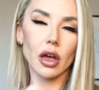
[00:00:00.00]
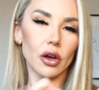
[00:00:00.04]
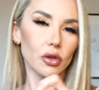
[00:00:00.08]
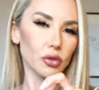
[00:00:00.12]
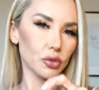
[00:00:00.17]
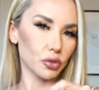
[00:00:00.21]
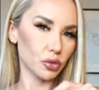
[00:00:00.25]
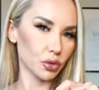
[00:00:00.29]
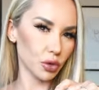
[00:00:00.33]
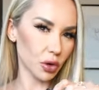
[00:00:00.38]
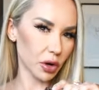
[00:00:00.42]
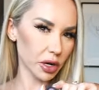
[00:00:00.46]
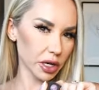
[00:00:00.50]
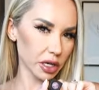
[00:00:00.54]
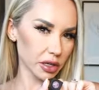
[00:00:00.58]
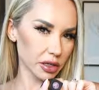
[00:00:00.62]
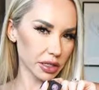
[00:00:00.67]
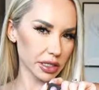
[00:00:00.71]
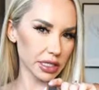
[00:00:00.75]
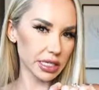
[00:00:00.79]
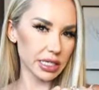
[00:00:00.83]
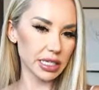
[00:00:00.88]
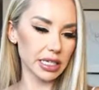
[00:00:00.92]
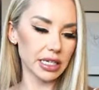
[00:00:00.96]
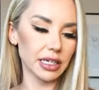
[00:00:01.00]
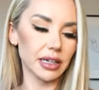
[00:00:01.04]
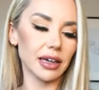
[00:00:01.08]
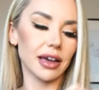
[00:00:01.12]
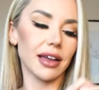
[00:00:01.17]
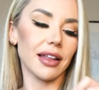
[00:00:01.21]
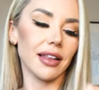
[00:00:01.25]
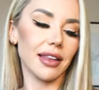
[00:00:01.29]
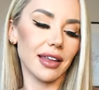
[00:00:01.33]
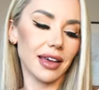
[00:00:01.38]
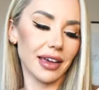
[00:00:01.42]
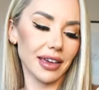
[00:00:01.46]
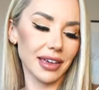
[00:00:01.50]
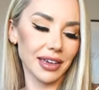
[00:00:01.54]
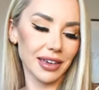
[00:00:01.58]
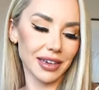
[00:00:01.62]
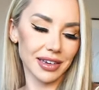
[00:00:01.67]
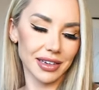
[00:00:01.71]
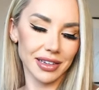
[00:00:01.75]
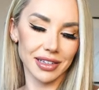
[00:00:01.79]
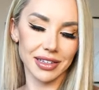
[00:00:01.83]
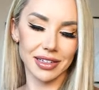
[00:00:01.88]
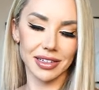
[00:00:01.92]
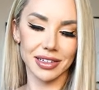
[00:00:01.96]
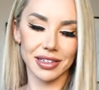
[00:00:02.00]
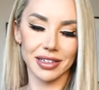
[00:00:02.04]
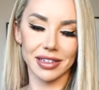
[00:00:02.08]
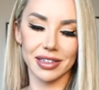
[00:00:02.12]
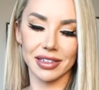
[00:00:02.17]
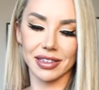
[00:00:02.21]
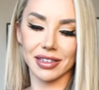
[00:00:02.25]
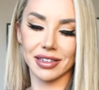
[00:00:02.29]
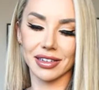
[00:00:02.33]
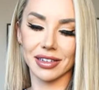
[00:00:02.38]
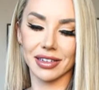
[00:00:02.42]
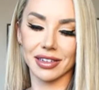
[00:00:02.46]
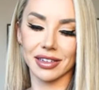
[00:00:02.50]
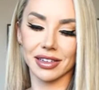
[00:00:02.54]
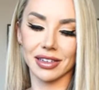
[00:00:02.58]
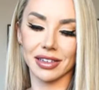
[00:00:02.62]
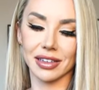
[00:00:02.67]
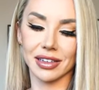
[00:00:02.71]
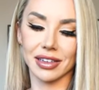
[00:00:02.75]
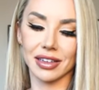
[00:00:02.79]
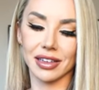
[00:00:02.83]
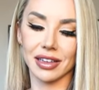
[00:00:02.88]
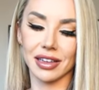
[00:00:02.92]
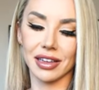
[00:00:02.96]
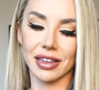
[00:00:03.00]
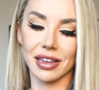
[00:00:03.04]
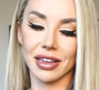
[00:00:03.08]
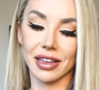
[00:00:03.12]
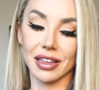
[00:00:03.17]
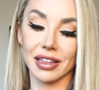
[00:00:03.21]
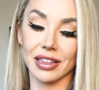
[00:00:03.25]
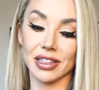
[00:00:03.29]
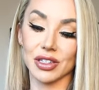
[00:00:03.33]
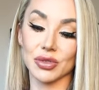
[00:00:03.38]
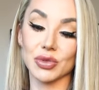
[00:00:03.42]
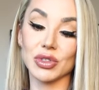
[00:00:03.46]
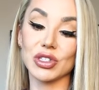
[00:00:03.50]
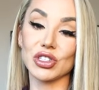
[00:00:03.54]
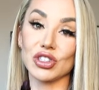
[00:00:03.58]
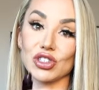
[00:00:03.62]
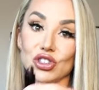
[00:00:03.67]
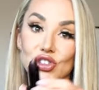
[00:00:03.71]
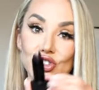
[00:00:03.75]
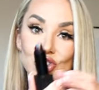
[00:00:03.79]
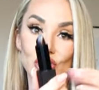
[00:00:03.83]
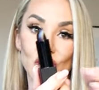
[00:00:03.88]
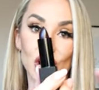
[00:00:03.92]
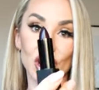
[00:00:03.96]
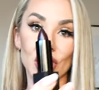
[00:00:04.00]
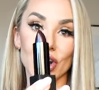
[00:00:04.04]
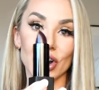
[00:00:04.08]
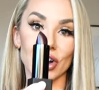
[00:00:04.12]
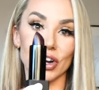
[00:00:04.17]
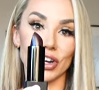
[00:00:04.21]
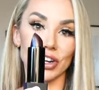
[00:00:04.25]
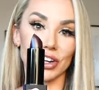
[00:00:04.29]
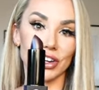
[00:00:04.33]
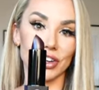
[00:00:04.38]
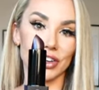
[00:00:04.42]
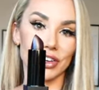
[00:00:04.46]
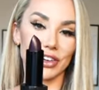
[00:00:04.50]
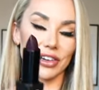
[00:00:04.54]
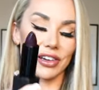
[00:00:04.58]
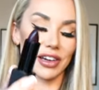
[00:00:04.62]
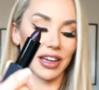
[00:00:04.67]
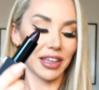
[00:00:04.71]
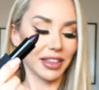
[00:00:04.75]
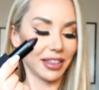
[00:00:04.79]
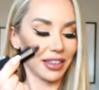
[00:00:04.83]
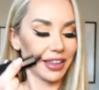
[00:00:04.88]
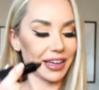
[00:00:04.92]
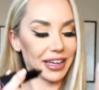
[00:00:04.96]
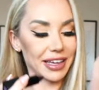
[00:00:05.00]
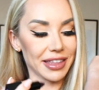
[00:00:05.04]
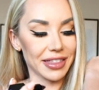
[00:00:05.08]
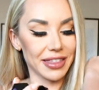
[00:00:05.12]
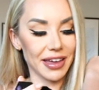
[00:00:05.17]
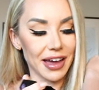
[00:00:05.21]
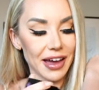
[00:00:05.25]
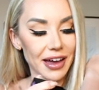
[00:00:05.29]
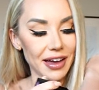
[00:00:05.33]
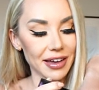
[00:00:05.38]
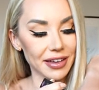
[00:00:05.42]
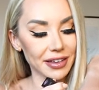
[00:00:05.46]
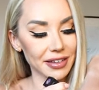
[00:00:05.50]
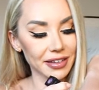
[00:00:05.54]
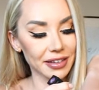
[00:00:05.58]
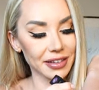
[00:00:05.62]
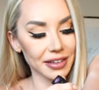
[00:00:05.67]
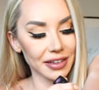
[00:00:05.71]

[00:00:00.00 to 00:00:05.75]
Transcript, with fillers: Royalty, I like that. This one's dark, I like that.